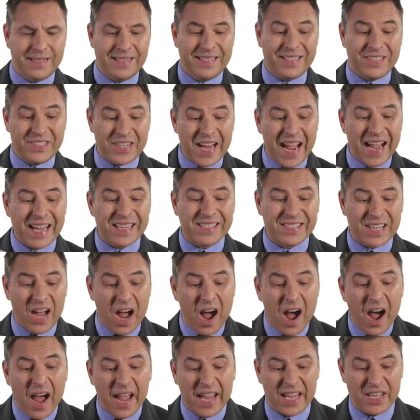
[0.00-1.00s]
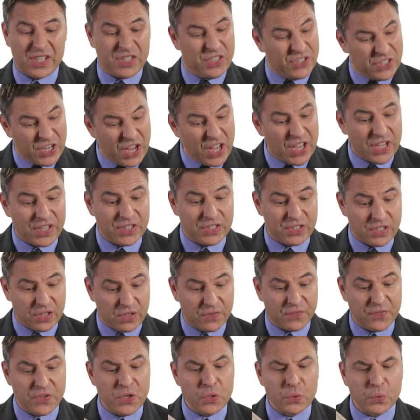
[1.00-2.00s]
Jack's eyes turned to
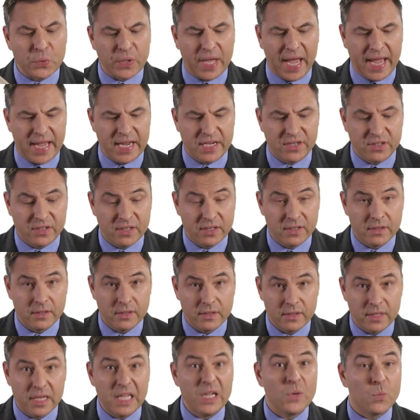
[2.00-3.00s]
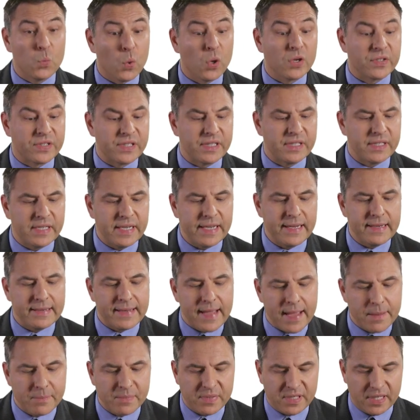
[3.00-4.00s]
the fuel gauge. It was indeed
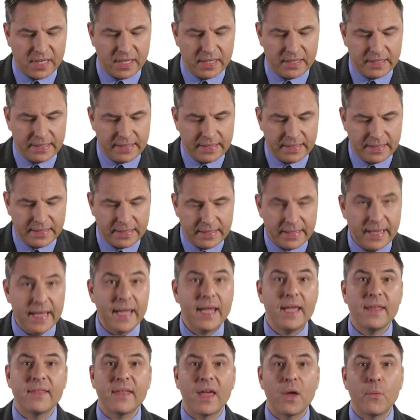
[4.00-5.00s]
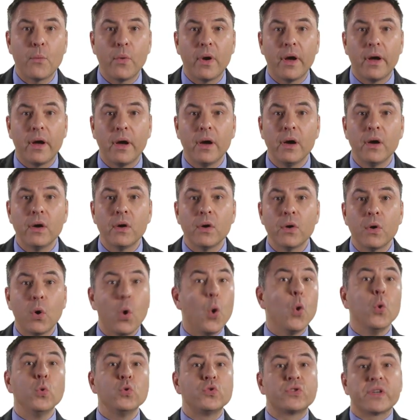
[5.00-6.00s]
empty. Here they were,
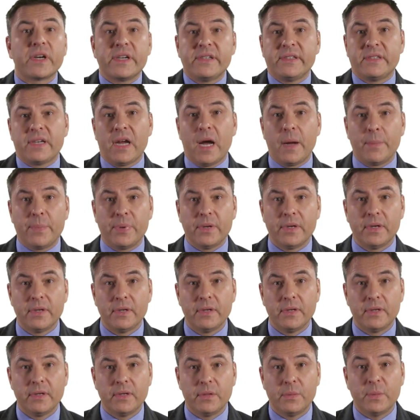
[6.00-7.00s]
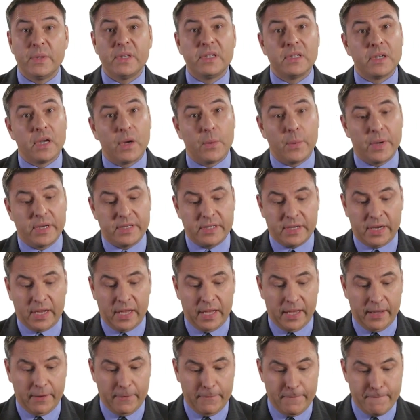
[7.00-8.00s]
all dressed up, with nowhere to
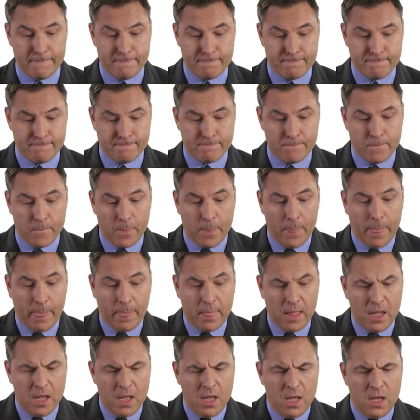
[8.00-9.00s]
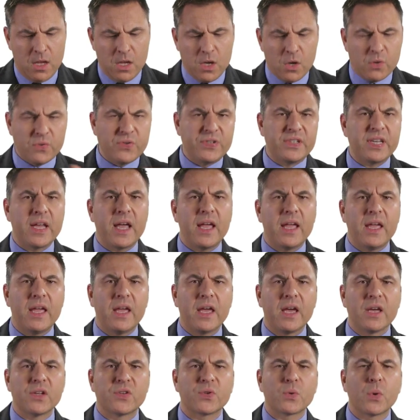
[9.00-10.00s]
go. "You stay
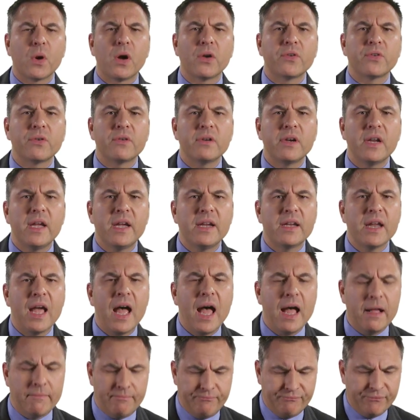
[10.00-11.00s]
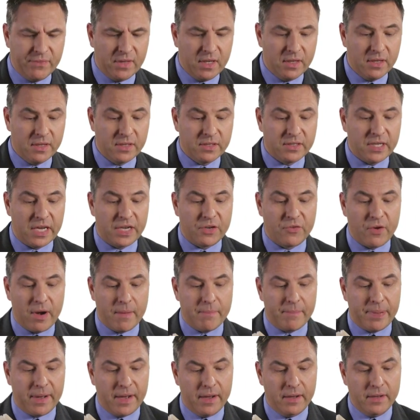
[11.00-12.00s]
here, Squadron Leader," said
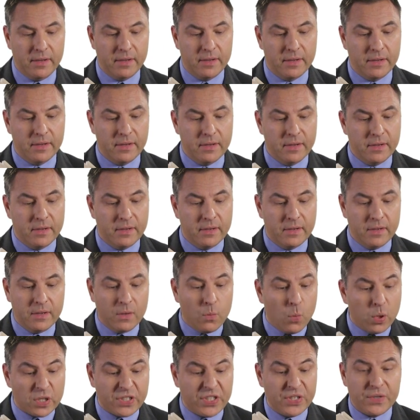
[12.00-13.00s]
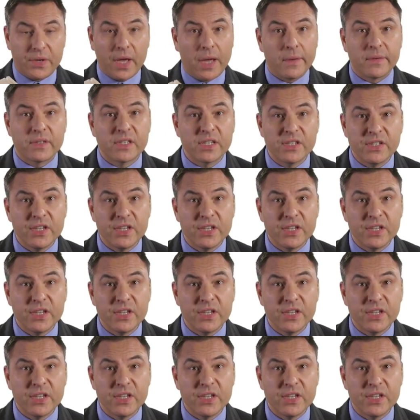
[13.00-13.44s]
Grandpa. "What are you going to